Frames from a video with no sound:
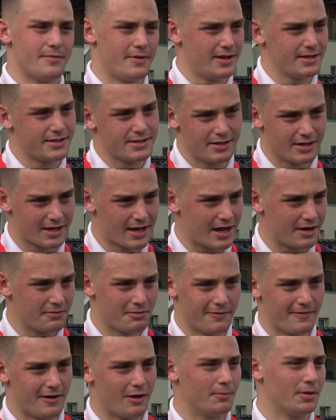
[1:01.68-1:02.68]
minutes in
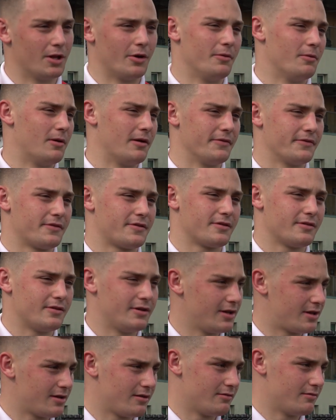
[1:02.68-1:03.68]
academy without blowing once, and
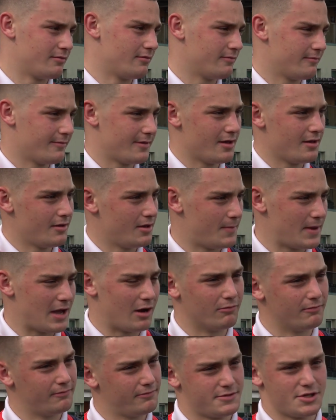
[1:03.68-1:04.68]
you can you be
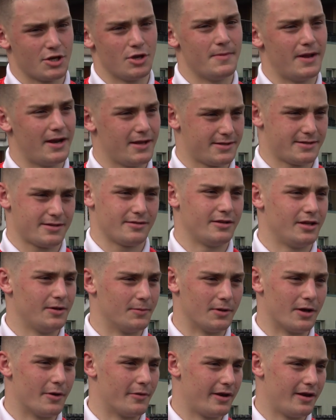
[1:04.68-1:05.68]
out two minutes and you're
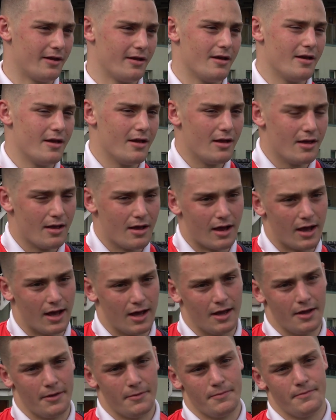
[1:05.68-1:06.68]
blowing.
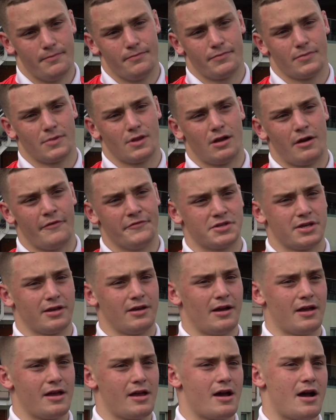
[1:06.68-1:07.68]
Um, obviously,
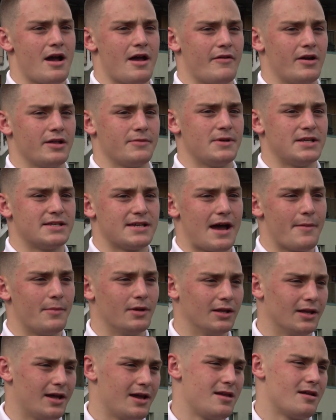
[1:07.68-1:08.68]
I, I had my time
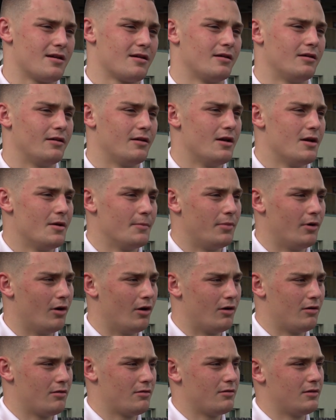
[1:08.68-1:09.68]
at Leigh,
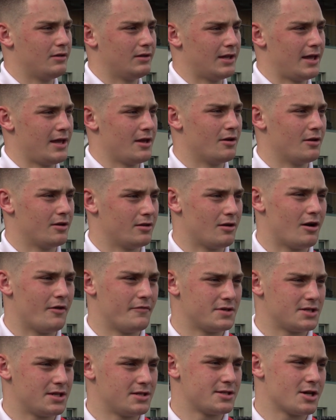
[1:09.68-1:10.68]
but Leigh are
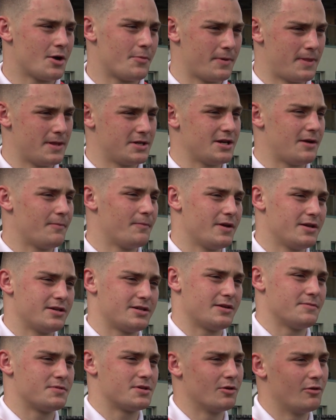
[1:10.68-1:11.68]
obviously top in the
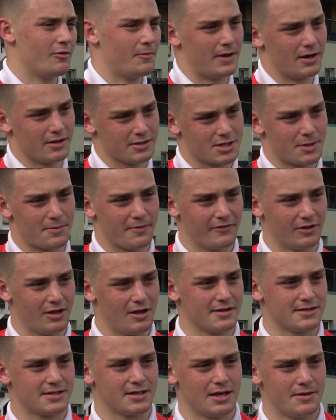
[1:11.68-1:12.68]
championship, so we've been on top of a
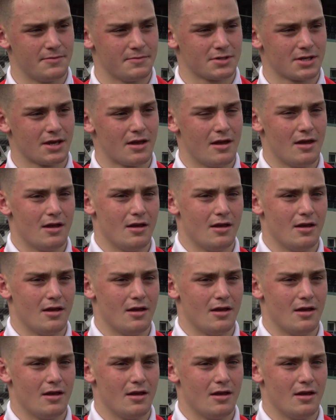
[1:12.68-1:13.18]
lot of teams.